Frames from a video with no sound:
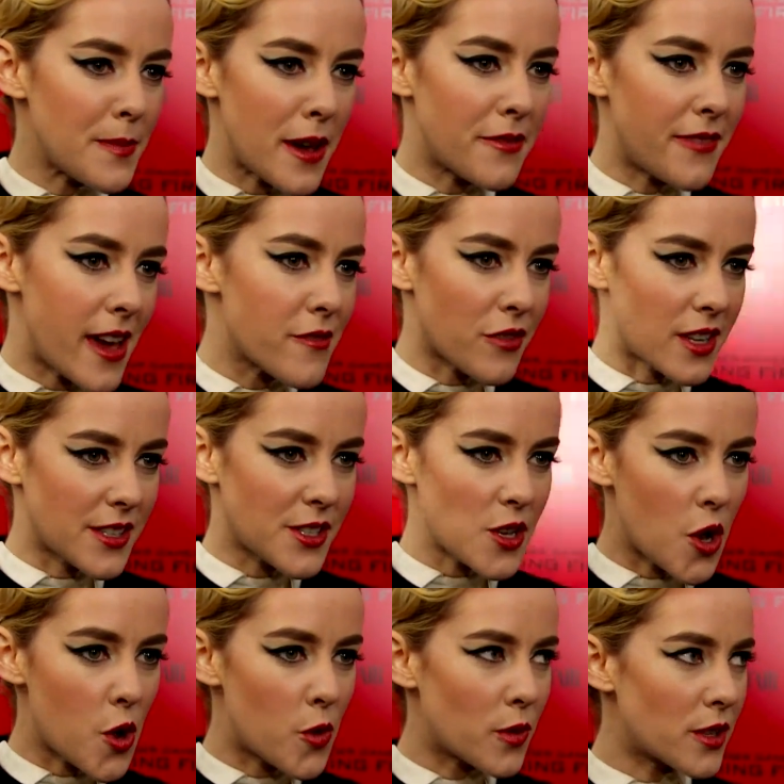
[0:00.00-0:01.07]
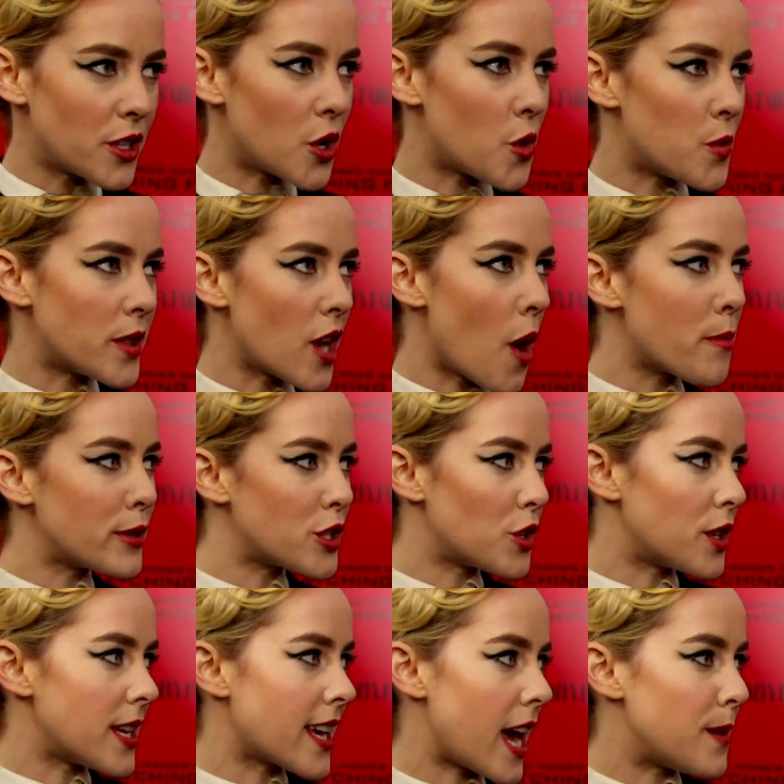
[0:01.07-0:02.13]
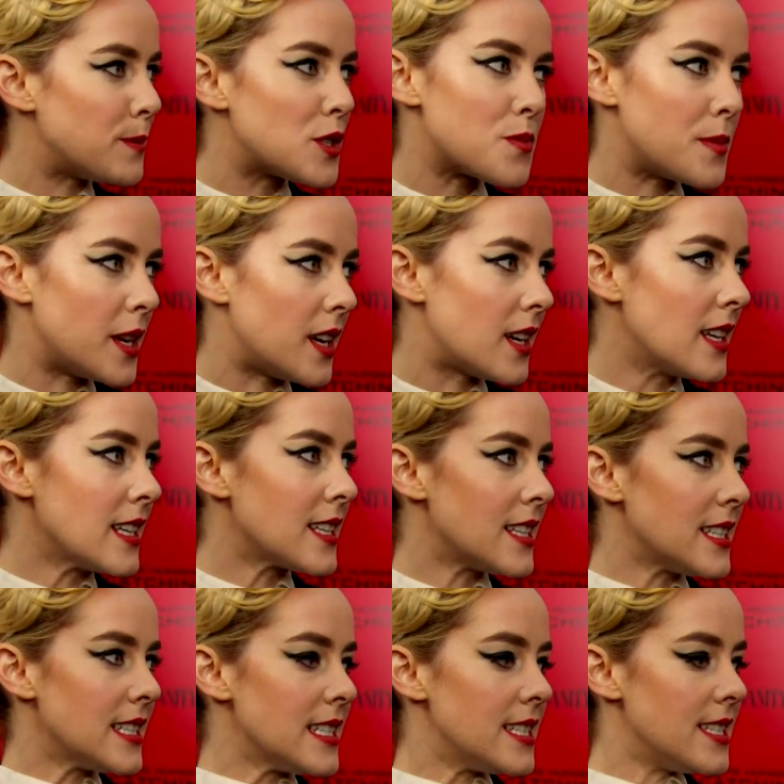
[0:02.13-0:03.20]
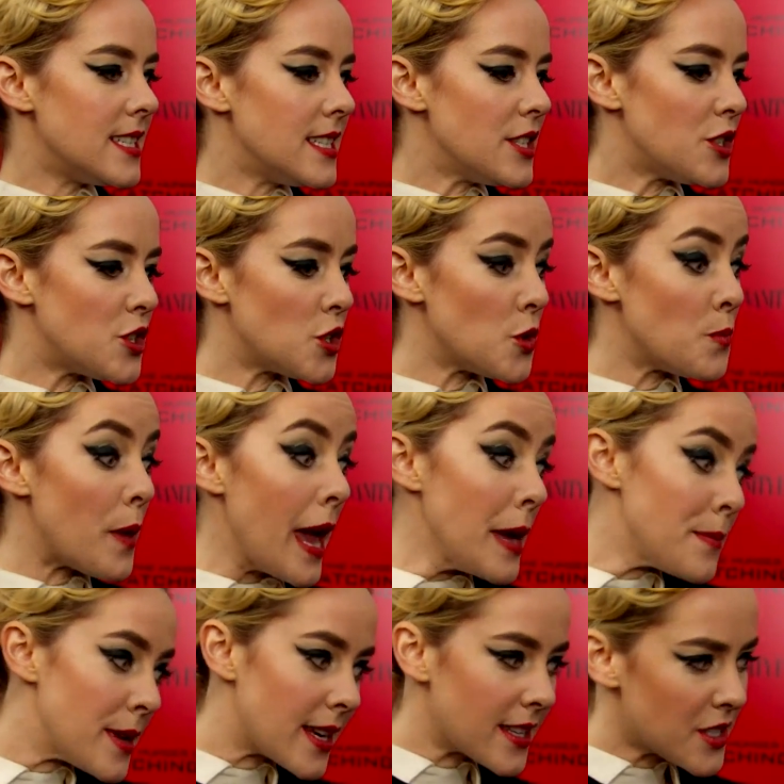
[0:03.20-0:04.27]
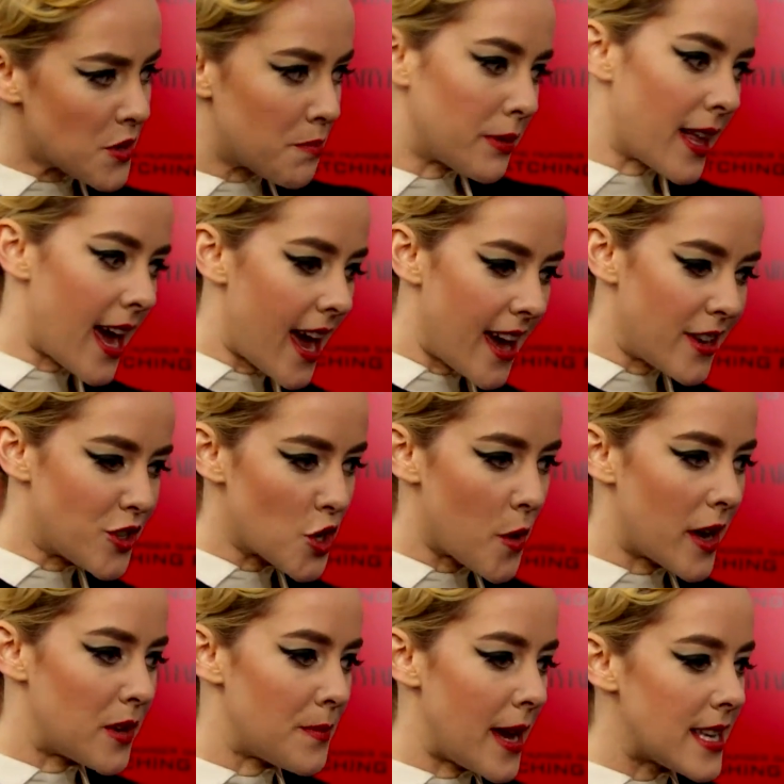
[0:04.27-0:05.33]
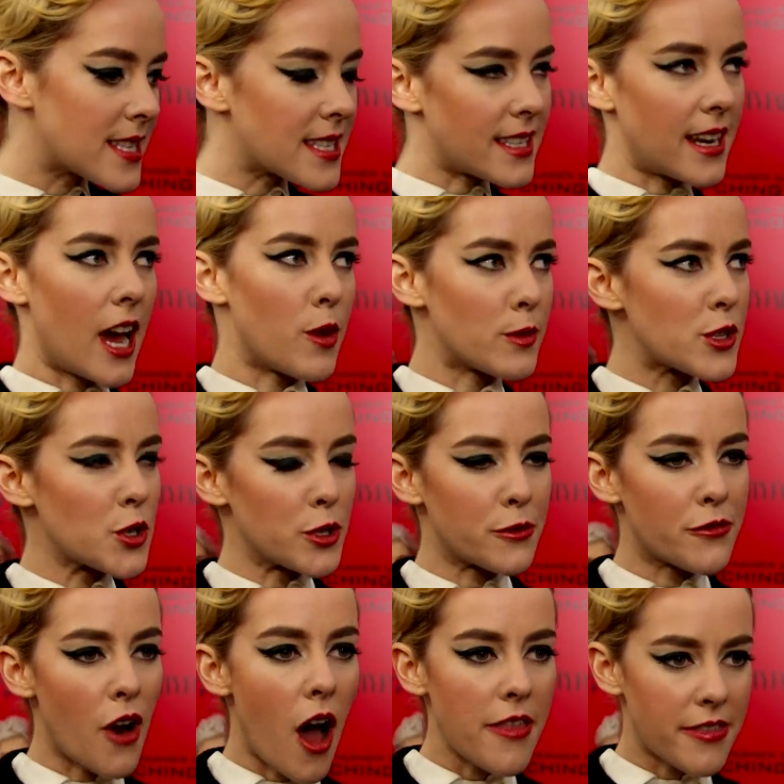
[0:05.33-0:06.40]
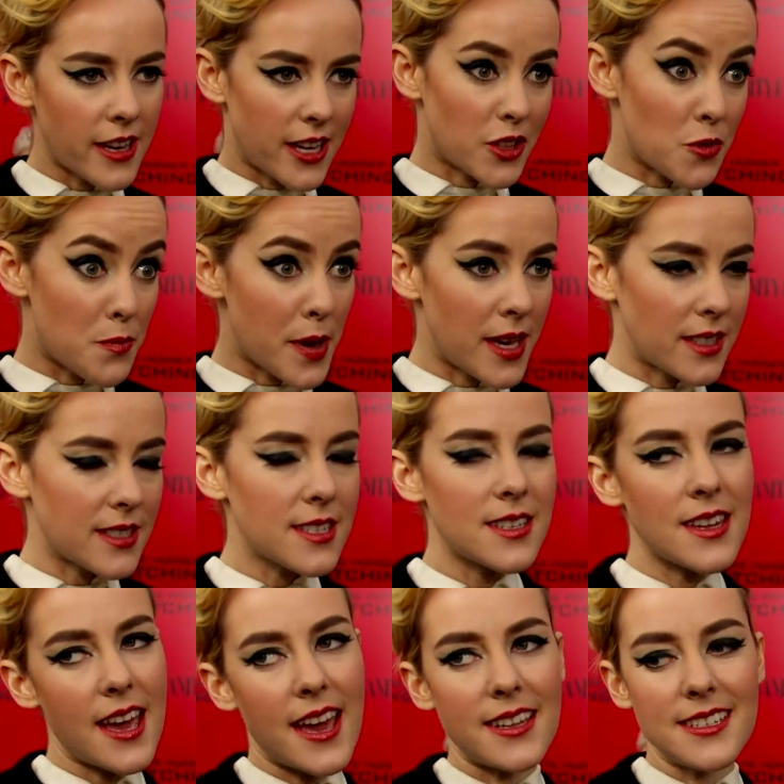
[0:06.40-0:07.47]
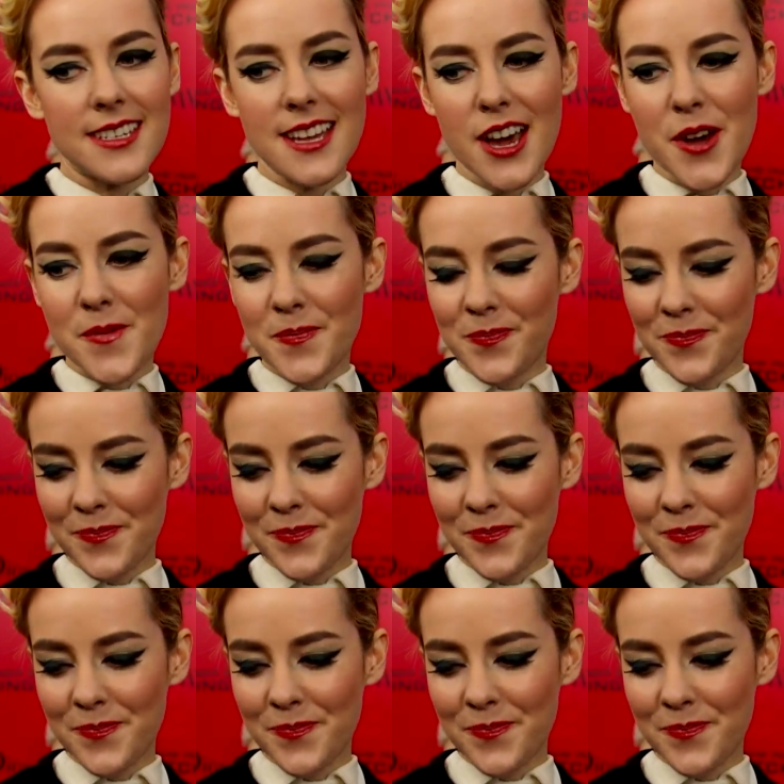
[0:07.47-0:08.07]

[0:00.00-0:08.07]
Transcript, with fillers: my favorite. So you know, when the opportunity came to me to maybe get to play Johanna Mason, I was sort of frothing at the bit, and um,